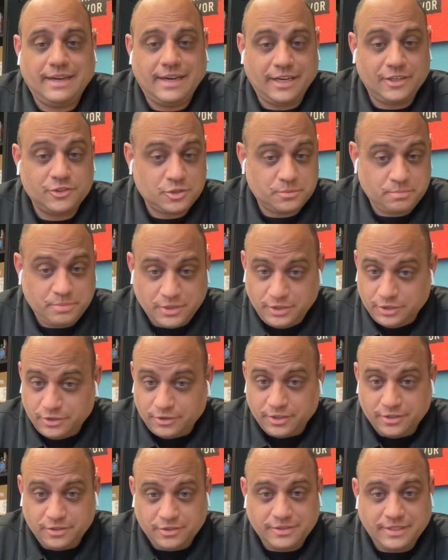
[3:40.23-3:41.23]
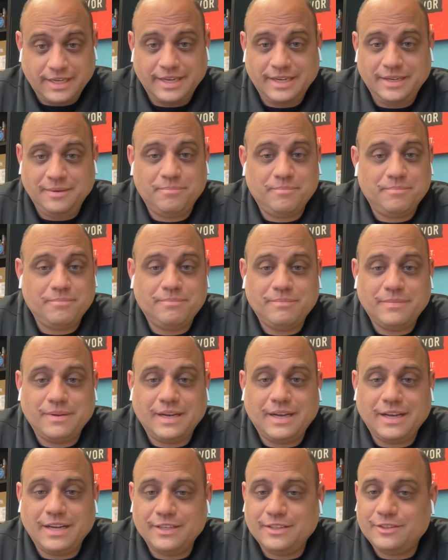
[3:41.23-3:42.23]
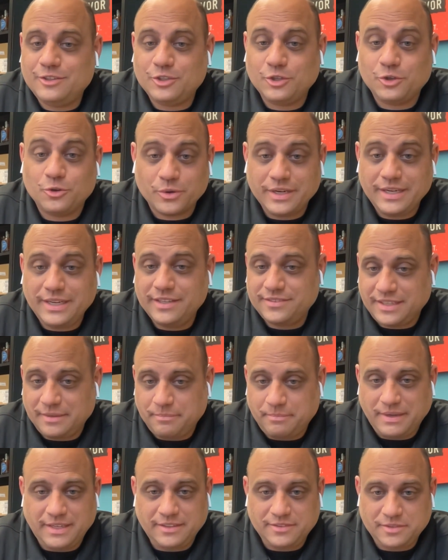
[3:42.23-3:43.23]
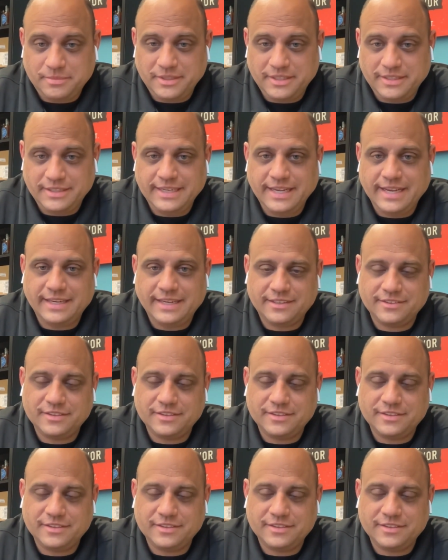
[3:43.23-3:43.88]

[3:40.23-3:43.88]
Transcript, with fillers: entrepreneurial type uh, degree as I possibly could get.